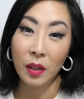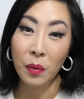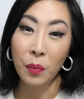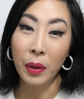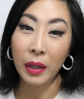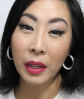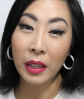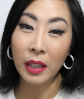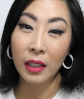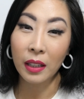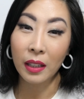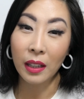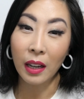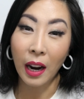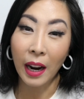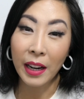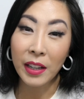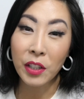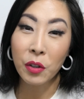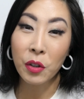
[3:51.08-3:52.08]
but
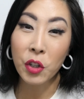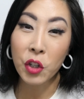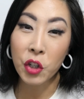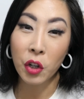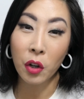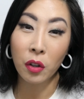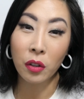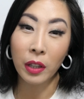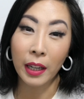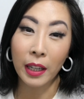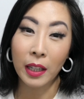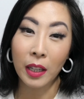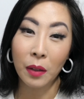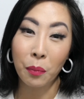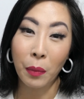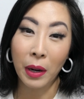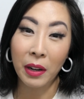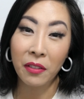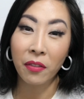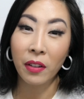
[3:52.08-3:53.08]
I do show like
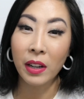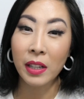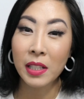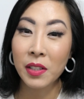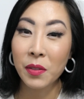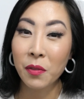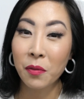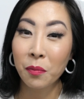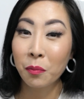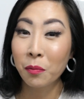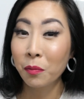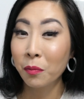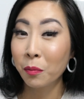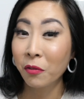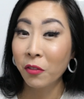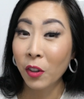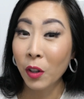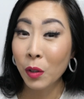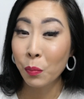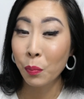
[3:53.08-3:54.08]
my friend's
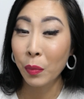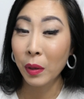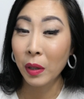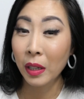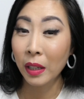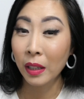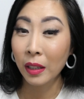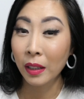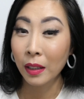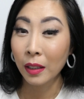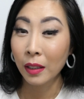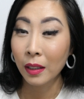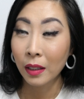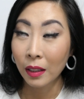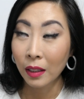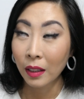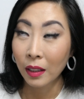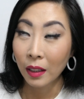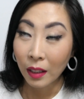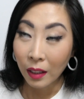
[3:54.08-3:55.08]
foot being,
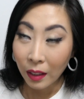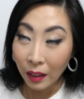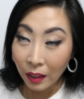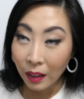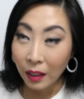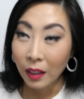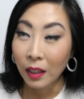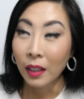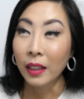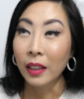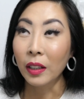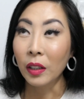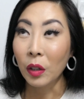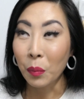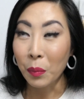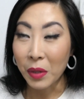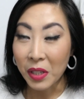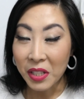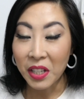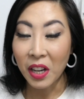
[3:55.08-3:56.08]
you know,
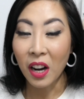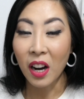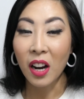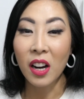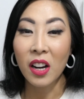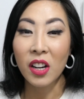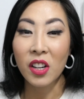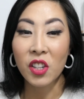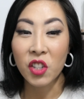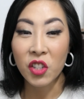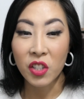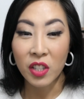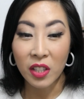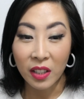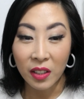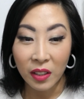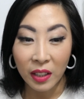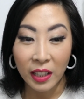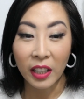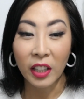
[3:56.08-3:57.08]
massaged,
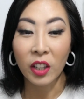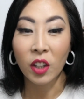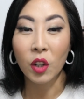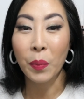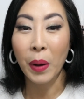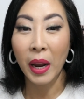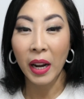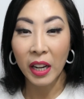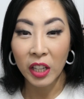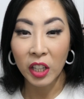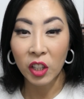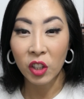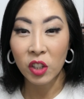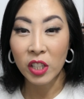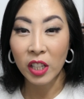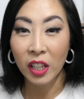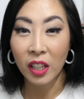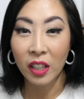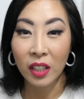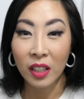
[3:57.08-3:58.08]
getting her pedicure
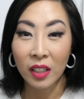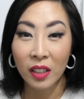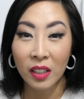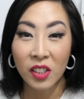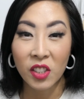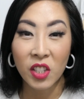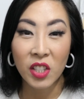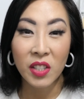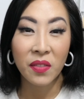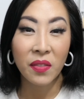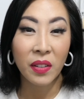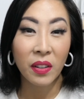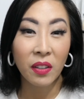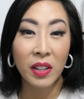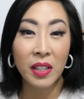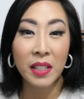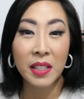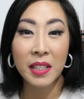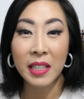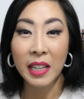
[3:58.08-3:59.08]
done, just
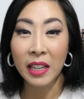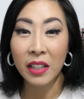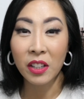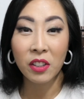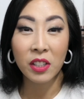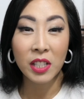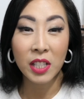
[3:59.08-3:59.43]
very standard